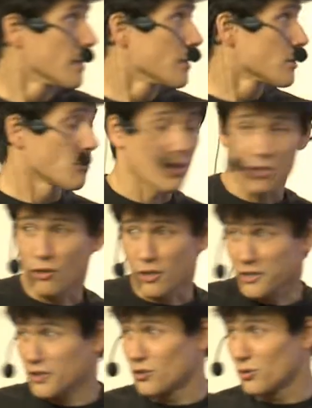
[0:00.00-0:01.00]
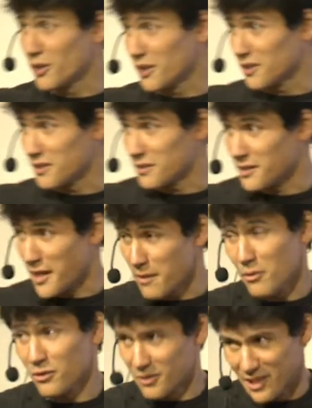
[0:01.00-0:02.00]
So we started doing this
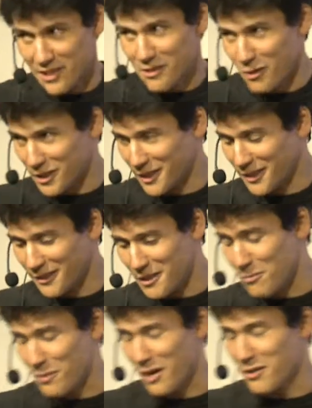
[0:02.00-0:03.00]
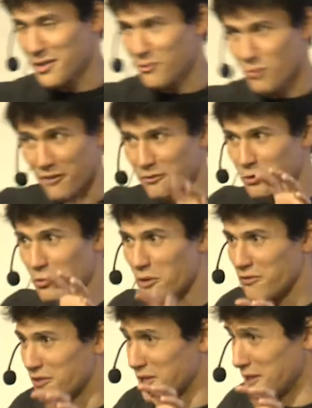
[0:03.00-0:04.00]
game, or they started in Paris. We have
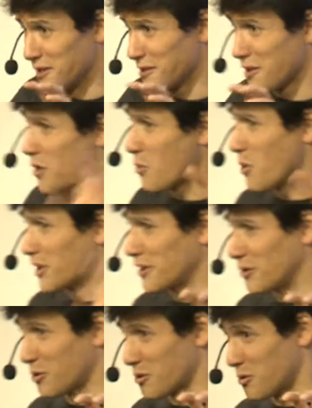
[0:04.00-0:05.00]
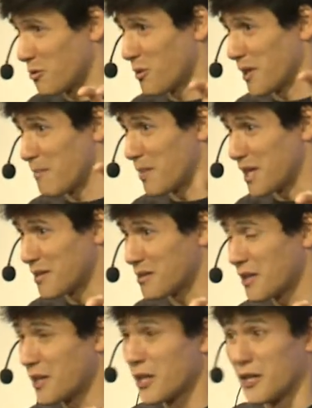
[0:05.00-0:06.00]
2 offices, one in Oslo, where I'm
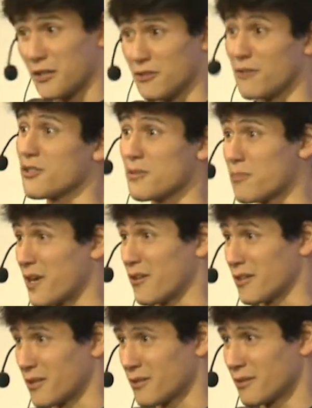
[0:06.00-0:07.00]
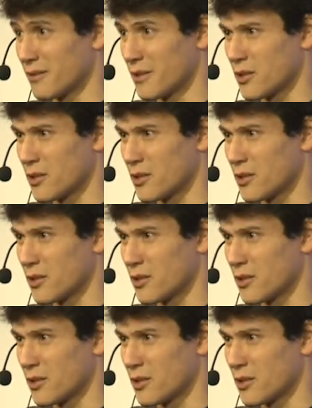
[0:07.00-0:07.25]
based, and the other in Paris.